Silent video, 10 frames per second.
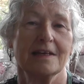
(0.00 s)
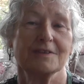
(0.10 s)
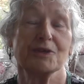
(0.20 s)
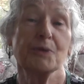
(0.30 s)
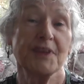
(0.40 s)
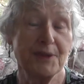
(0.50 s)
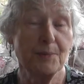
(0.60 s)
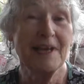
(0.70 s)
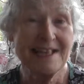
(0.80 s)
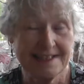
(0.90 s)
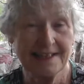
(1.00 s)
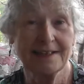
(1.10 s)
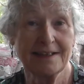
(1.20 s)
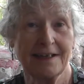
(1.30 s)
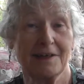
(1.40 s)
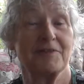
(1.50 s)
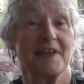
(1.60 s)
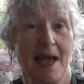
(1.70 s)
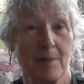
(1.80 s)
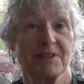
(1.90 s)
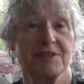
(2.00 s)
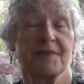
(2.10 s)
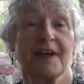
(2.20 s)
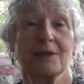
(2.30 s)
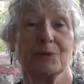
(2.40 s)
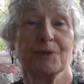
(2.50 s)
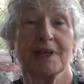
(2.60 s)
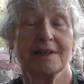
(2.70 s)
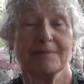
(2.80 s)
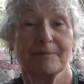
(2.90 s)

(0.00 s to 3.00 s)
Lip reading: So with the blessing of the Abbot of Iona,